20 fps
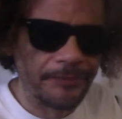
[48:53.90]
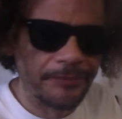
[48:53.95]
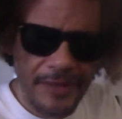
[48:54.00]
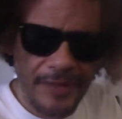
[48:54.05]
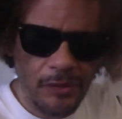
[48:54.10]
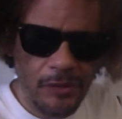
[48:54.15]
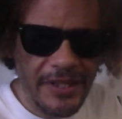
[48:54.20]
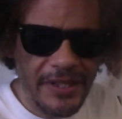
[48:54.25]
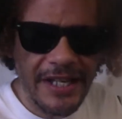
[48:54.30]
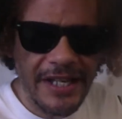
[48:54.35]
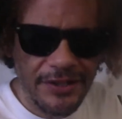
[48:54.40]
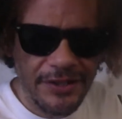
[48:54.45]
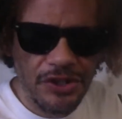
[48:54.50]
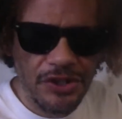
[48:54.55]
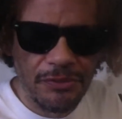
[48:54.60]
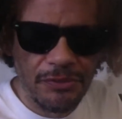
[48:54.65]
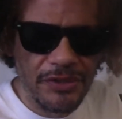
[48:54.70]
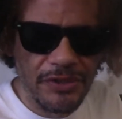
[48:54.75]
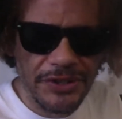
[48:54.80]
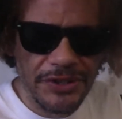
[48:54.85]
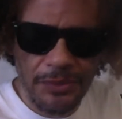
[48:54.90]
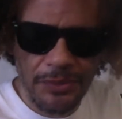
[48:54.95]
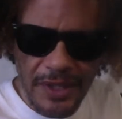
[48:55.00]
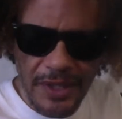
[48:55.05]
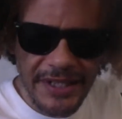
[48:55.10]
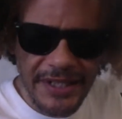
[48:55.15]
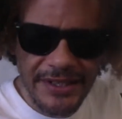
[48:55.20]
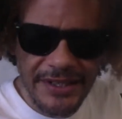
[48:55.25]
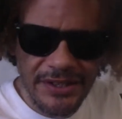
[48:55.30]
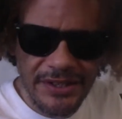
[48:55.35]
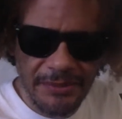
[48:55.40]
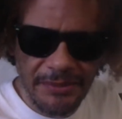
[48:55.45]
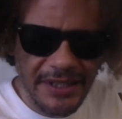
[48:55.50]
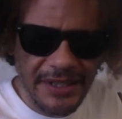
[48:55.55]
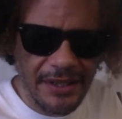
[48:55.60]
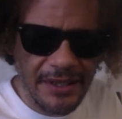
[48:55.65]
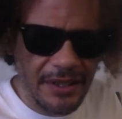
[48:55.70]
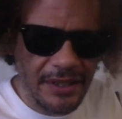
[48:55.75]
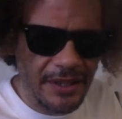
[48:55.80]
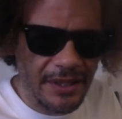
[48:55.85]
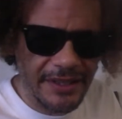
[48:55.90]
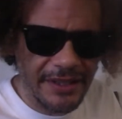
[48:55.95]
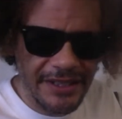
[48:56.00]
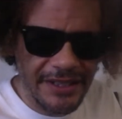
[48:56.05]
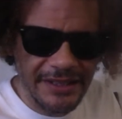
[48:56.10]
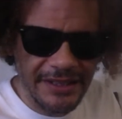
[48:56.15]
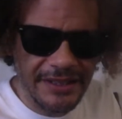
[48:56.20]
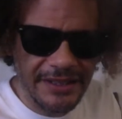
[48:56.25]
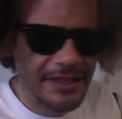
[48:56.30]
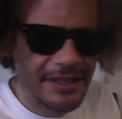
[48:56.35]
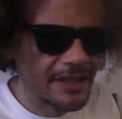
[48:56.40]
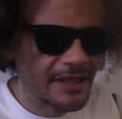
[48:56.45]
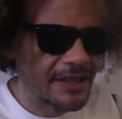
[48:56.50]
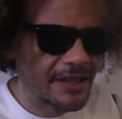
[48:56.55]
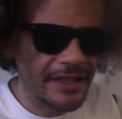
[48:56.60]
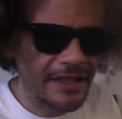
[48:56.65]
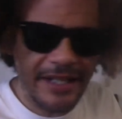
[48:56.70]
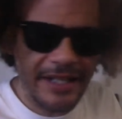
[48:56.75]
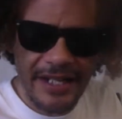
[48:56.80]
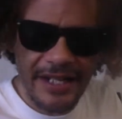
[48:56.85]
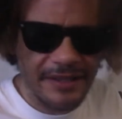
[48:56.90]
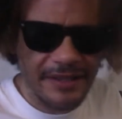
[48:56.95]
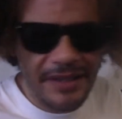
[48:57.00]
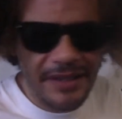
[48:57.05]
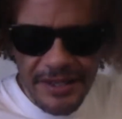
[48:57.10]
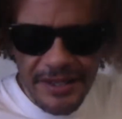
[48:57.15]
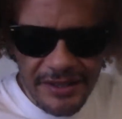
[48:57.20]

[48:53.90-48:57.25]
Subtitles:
we had numerous ways to make heat that had nothing